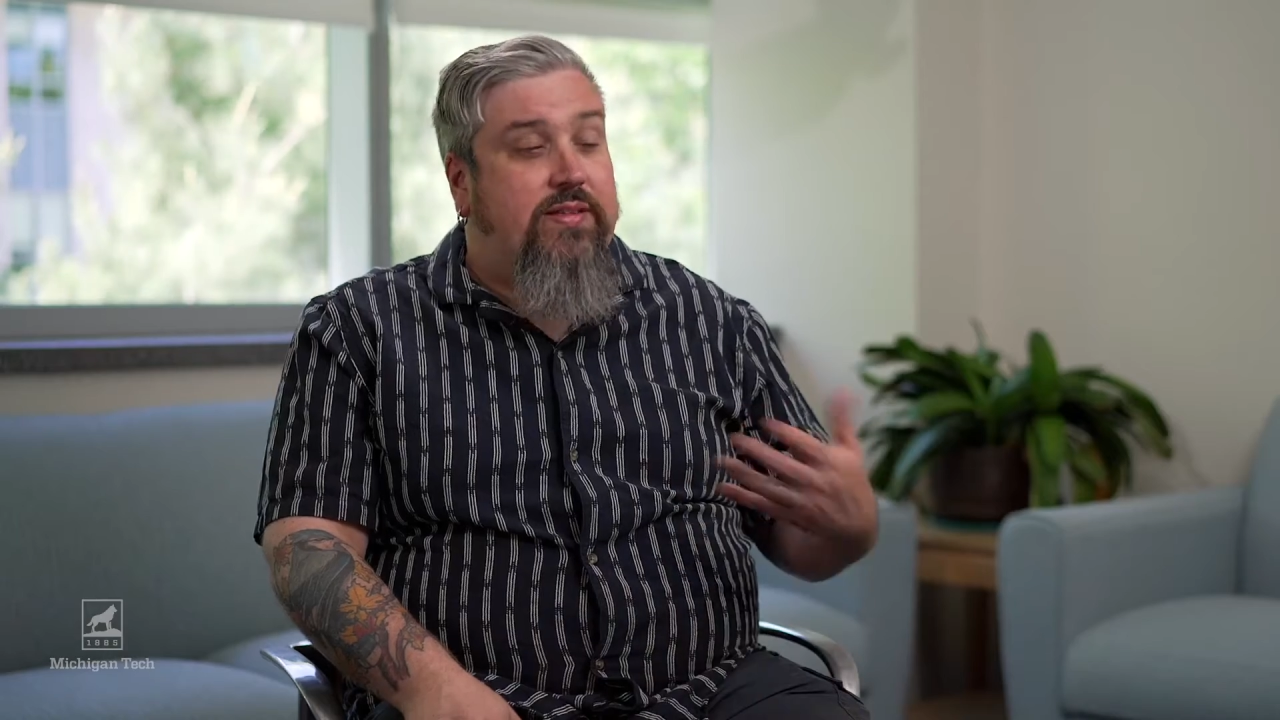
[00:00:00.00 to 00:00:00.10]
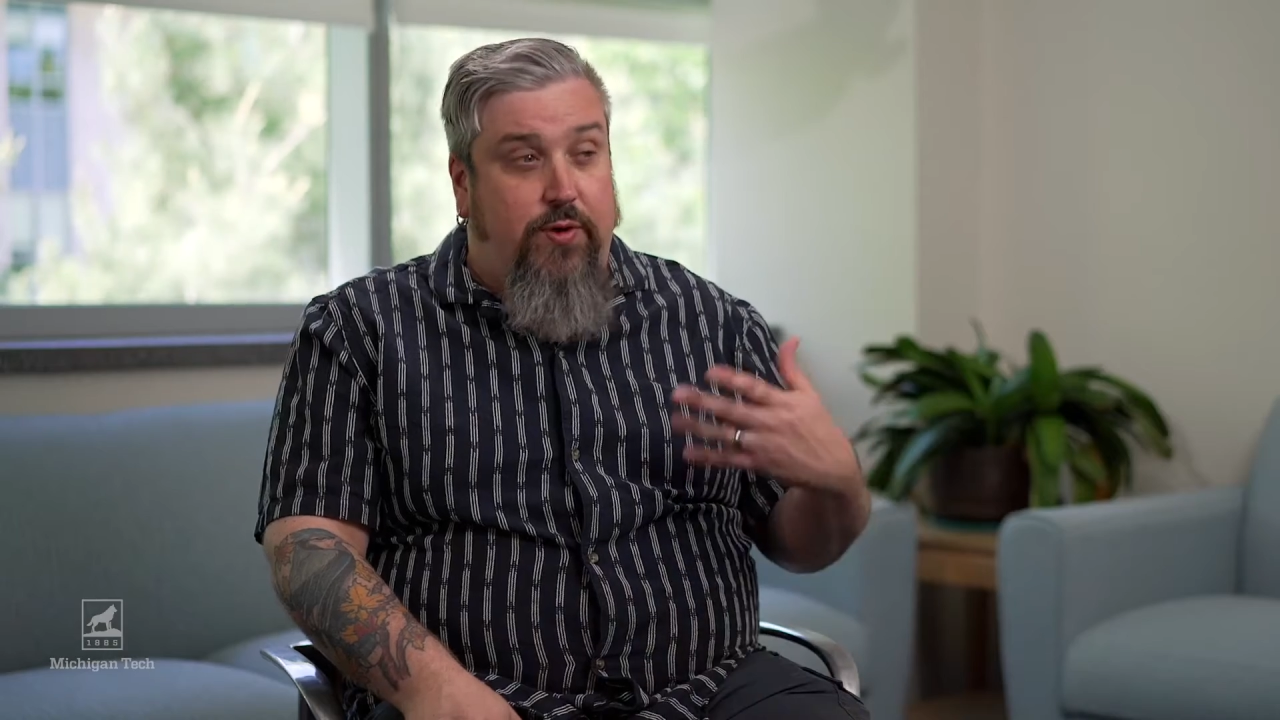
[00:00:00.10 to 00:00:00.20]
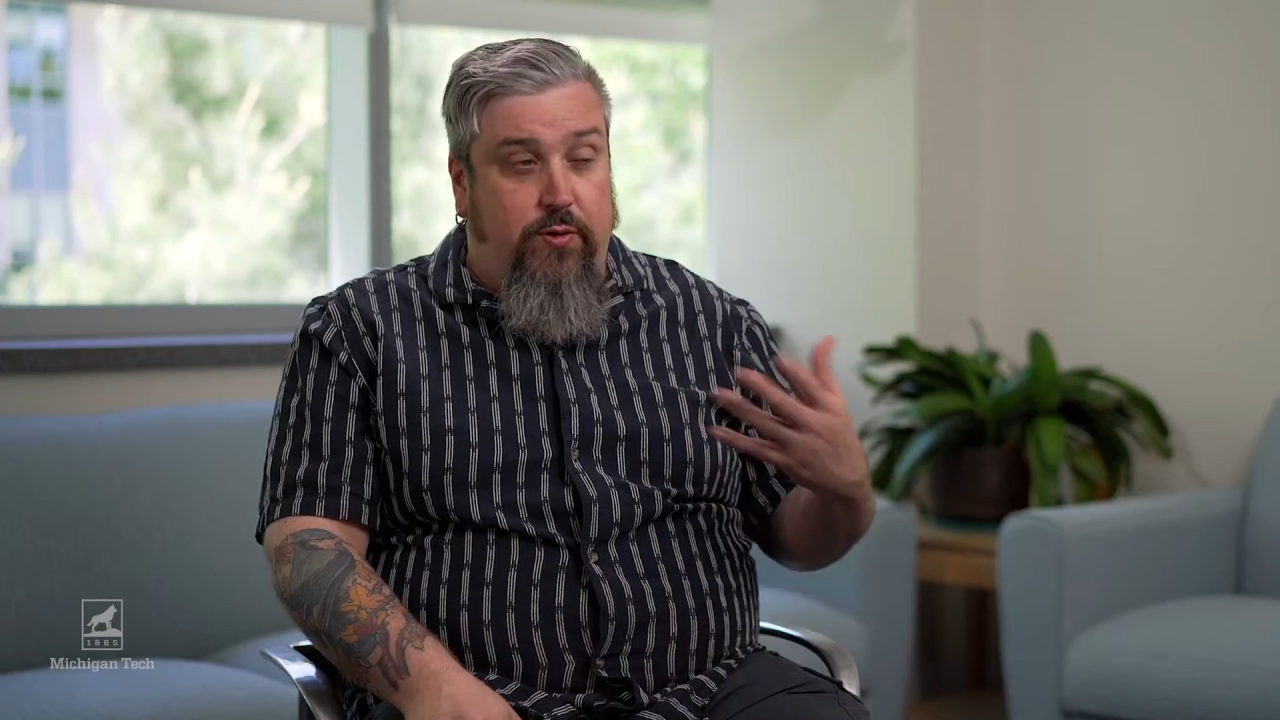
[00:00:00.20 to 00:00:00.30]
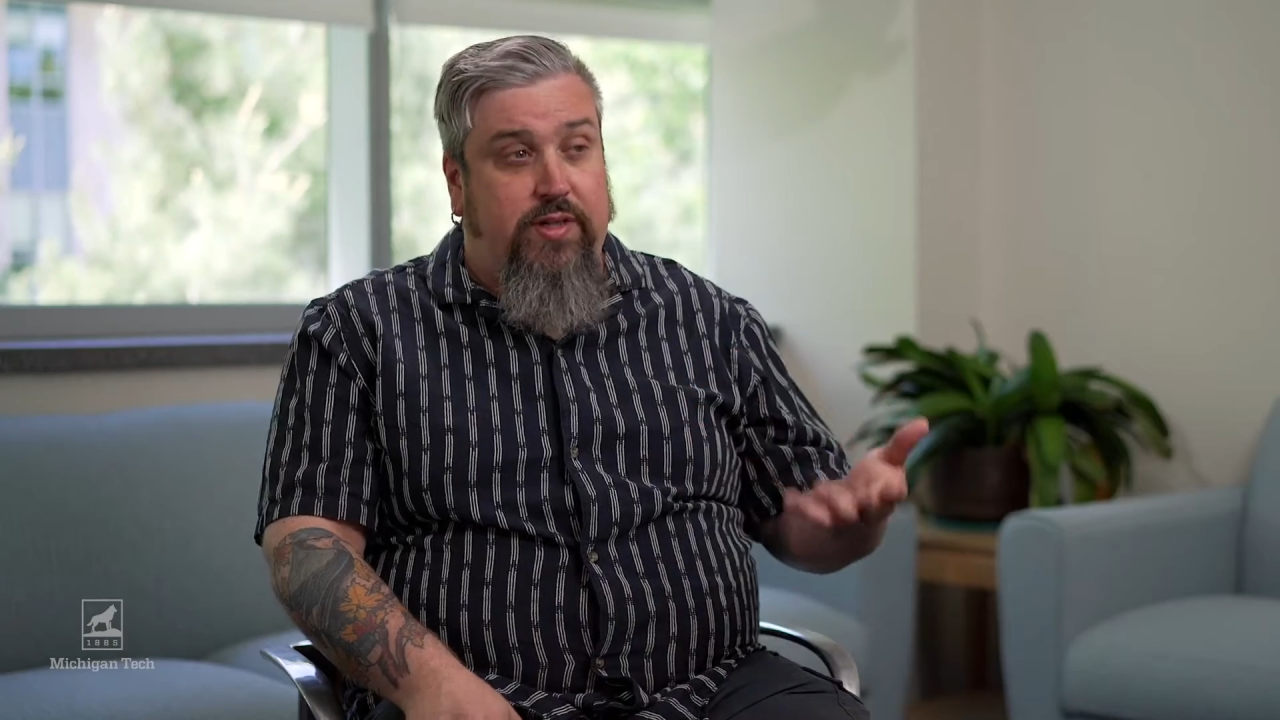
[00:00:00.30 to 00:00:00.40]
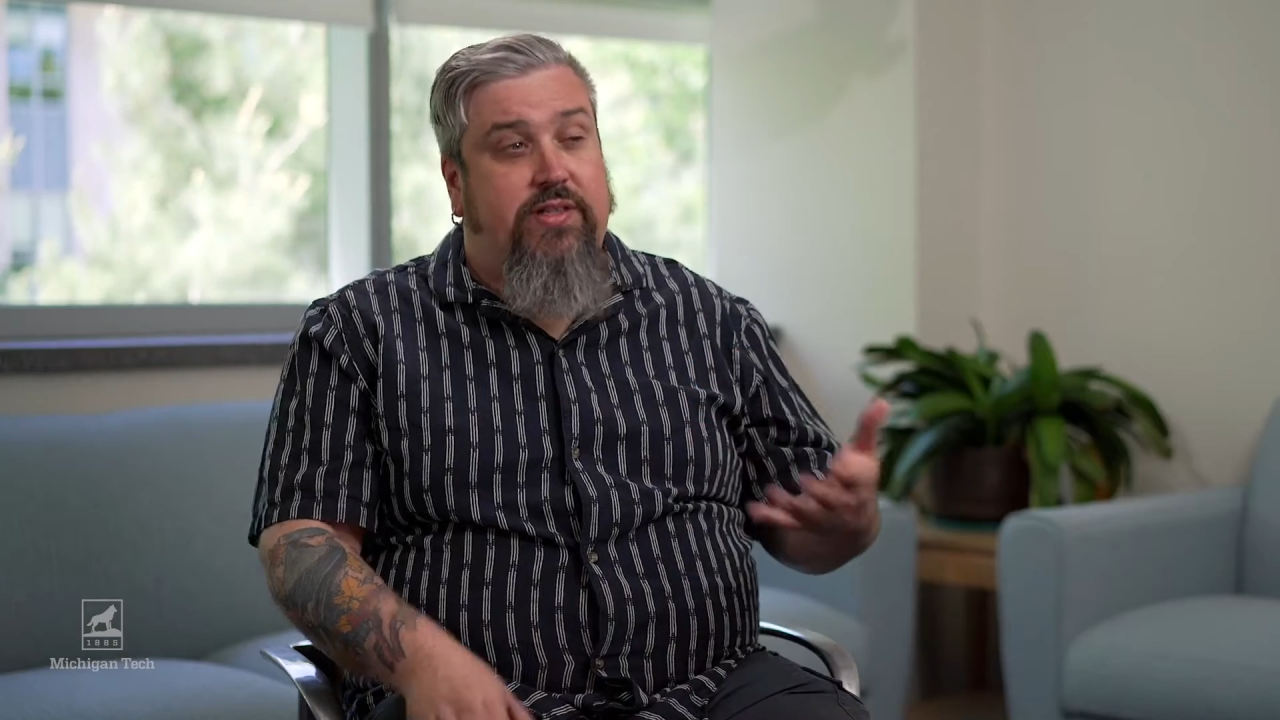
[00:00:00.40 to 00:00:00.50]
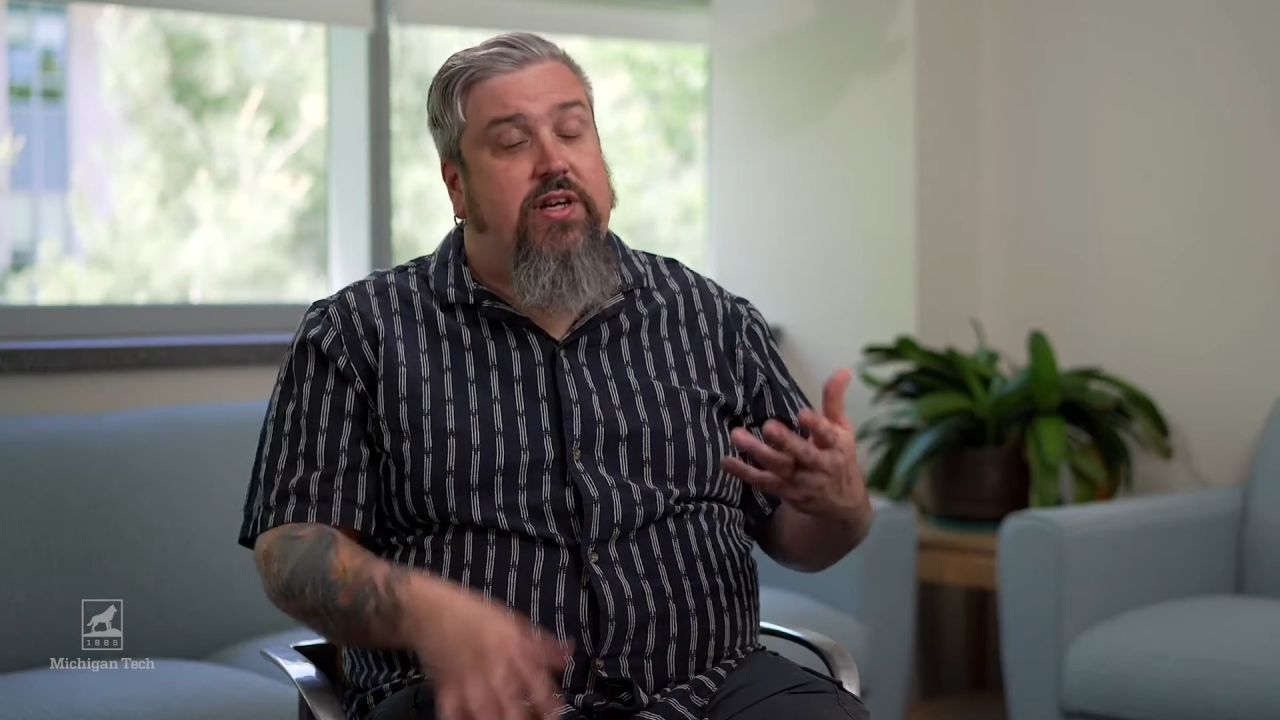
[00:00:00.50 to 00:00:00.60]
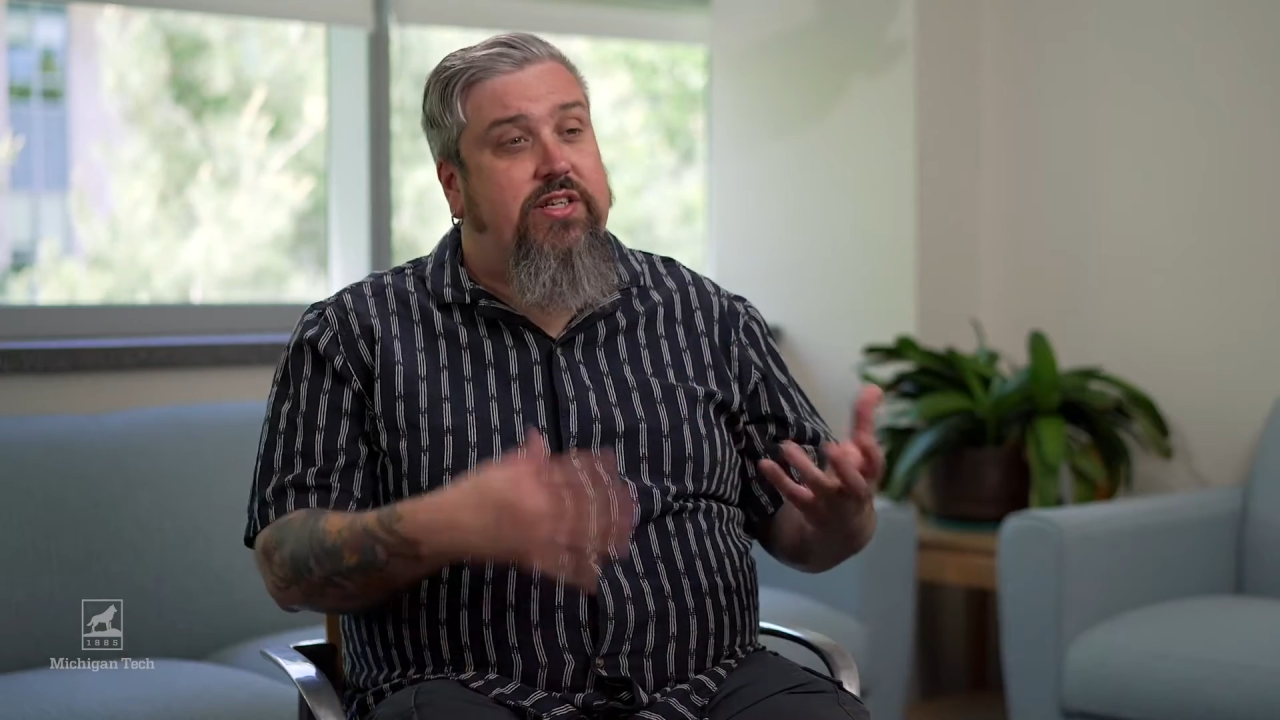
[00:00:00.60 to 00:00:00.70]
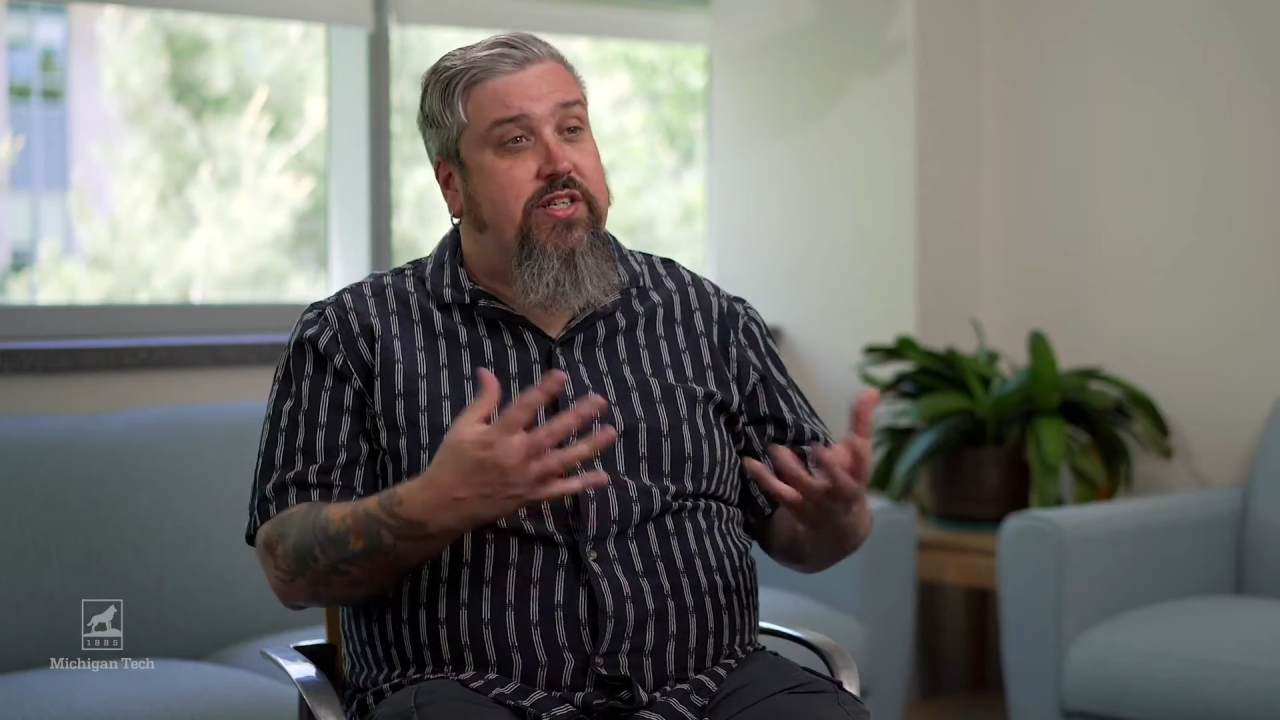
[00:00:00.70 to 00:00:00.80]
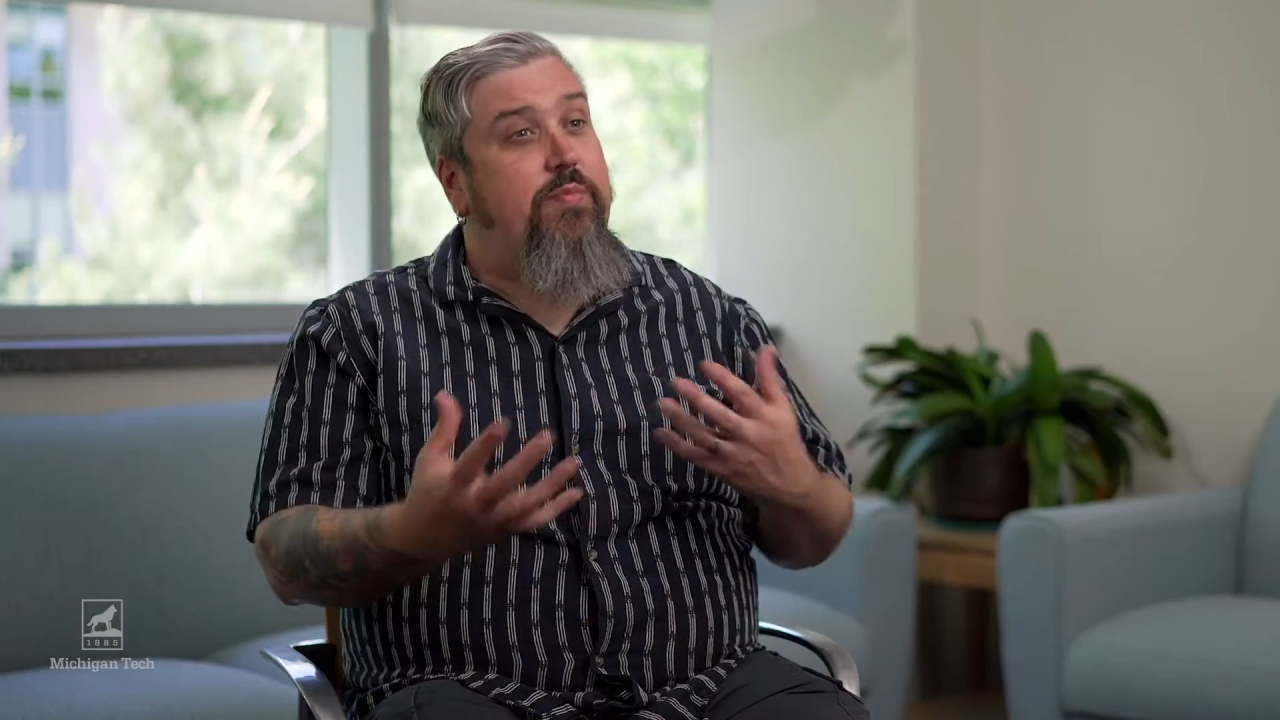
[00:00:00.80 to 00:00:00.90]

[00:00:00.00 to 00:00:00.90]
focused on just the